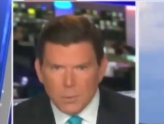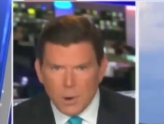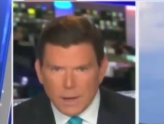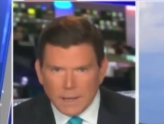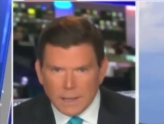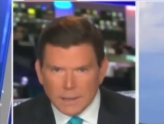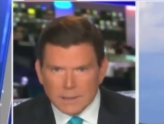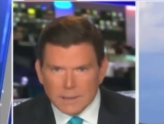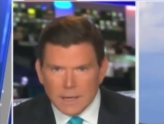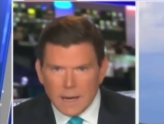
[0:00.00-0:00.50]

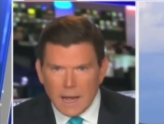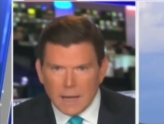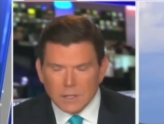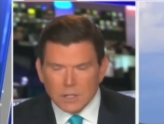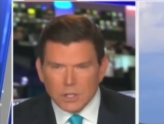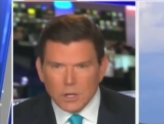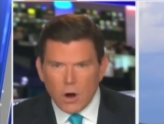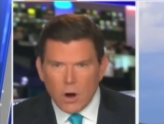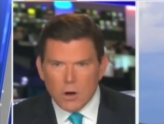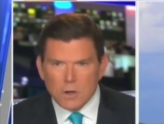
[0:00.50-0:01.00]
Breaking
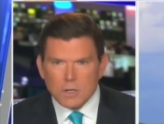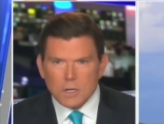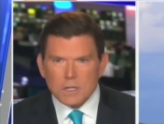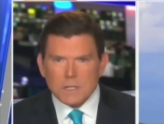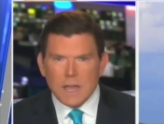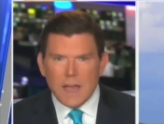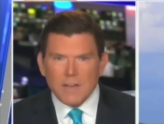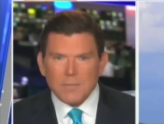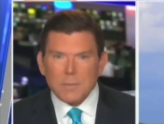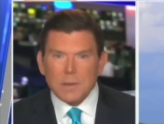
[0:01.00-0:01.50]
tonight,
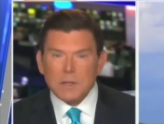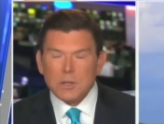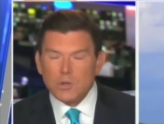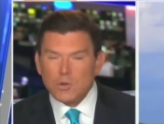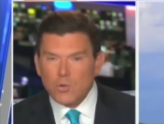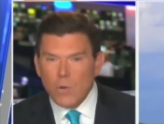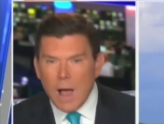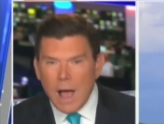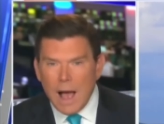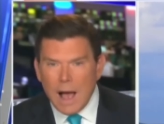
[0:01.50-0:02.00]
charges have been
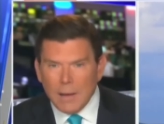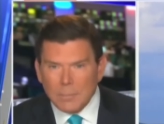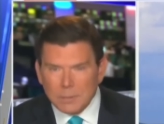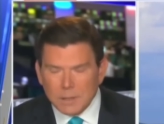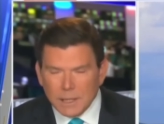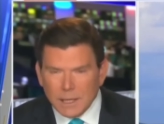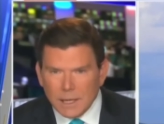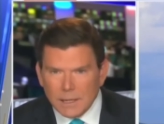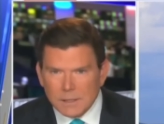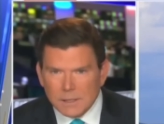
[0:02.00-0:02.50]

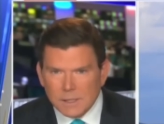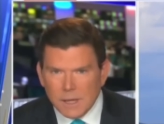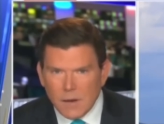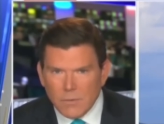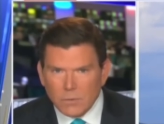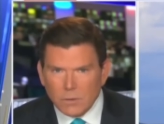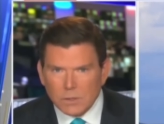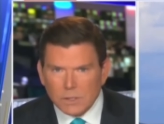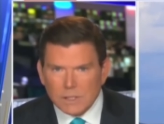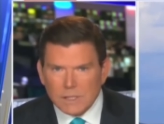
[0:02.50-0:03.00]
dropped against
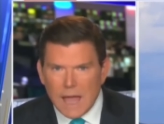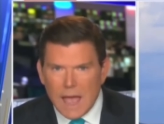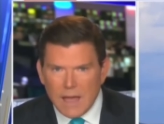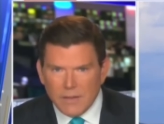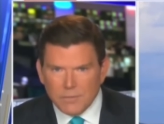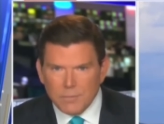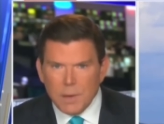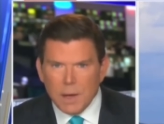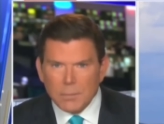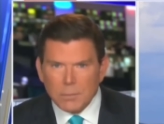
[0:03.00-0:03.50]
several
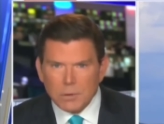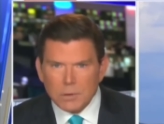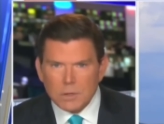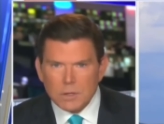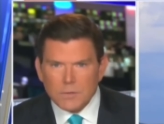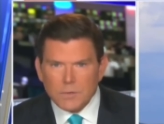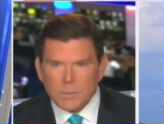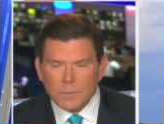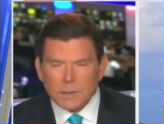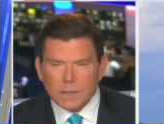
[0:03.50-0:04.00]
staff
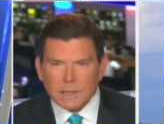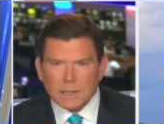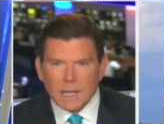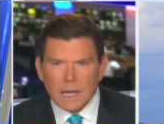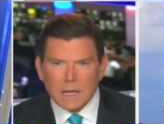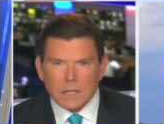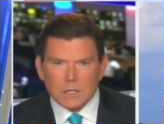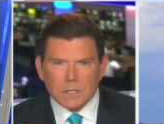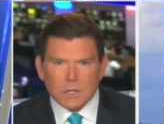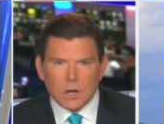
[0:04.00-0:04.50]
members from The
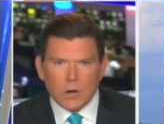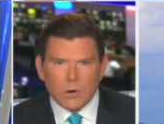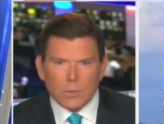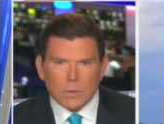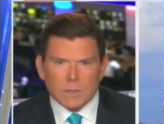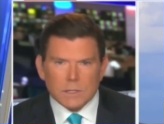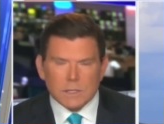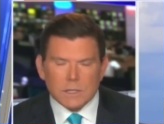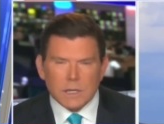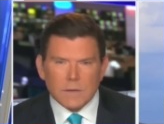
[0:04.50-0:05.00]
Late Show
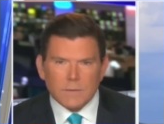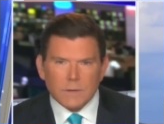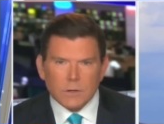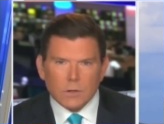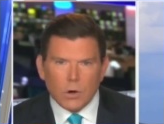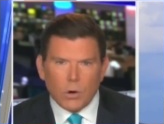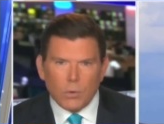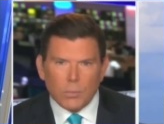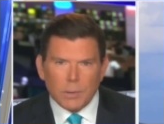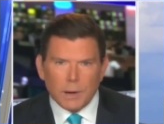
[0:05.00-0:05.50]
with Stephen
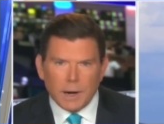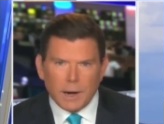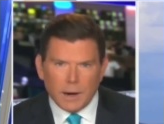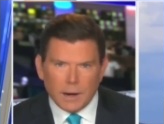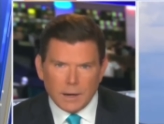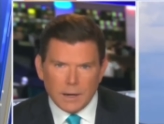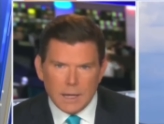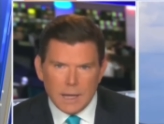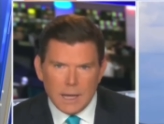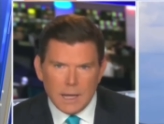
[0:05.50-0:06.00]

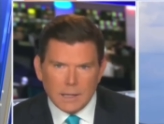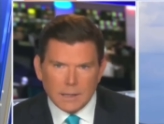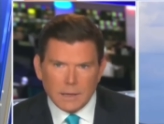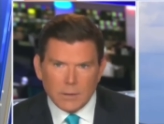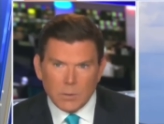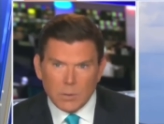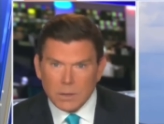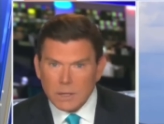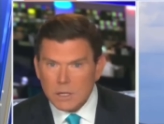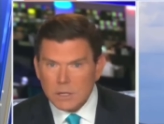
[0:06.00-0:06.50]
Colbert.
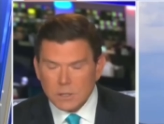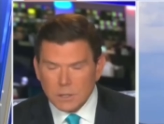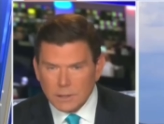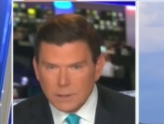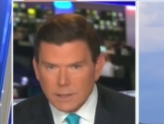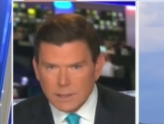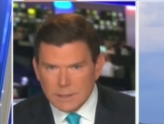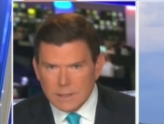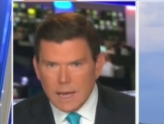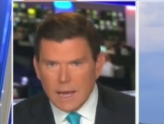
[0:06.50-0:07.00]
They were
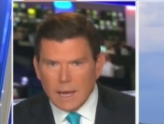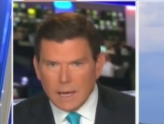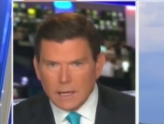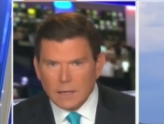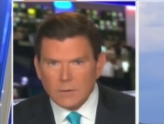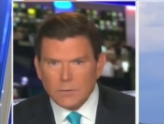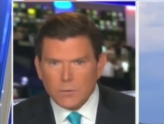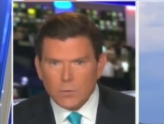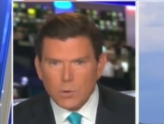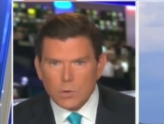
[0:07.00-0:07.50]
initially
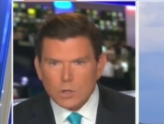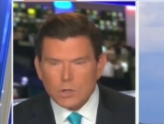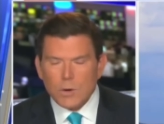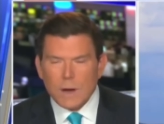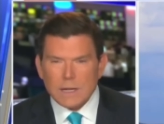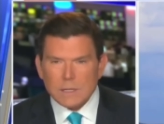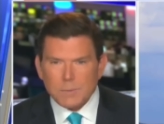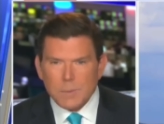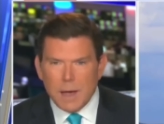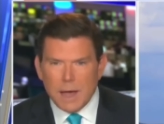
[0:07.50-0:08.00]
detained for
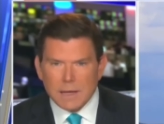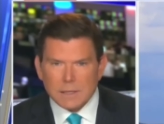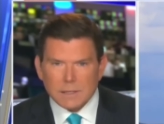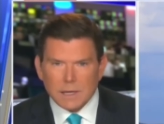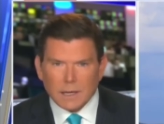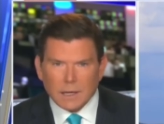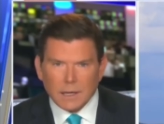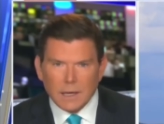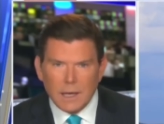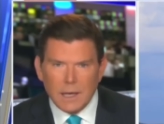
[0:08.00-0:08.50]

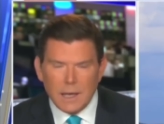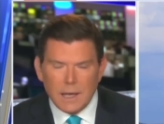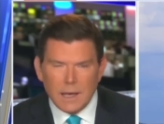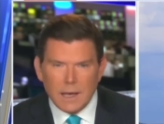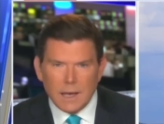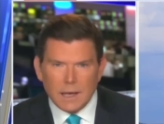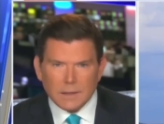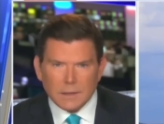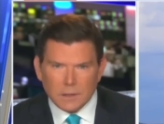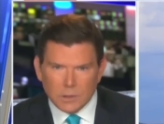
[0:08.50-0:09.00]
trespassing
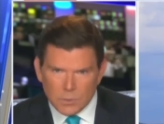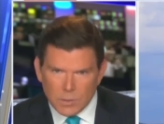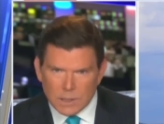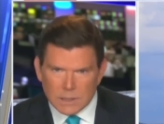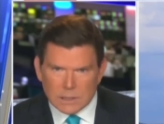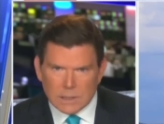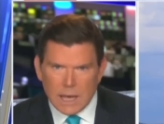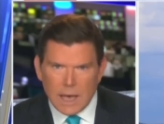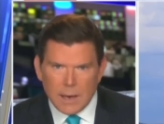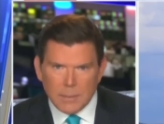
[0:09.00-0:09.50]
at the
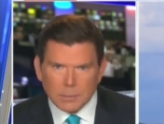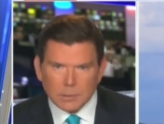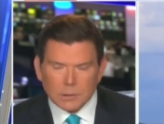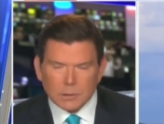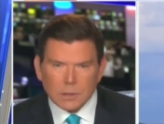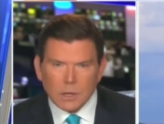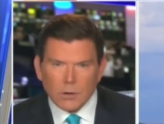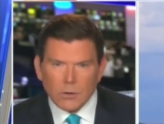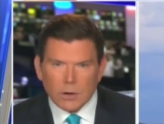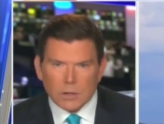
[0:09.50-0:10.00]
U.S.
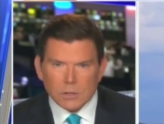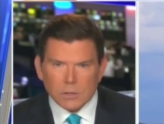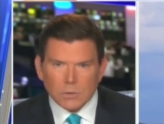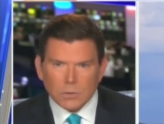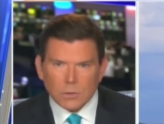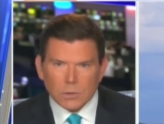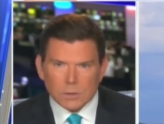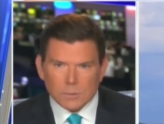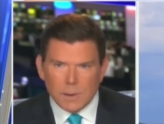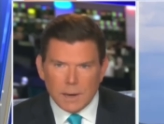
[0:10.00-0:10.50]
Capitol.
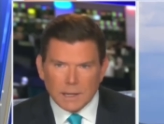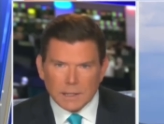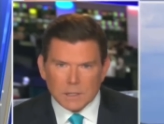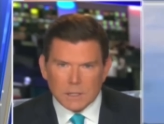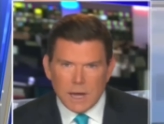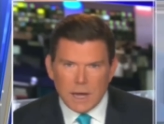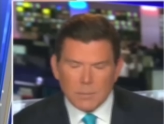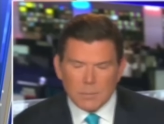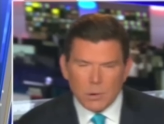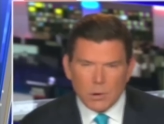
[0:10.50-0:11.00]
Congressional correspondent
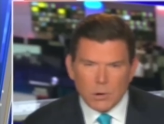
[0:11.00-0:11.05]
Chad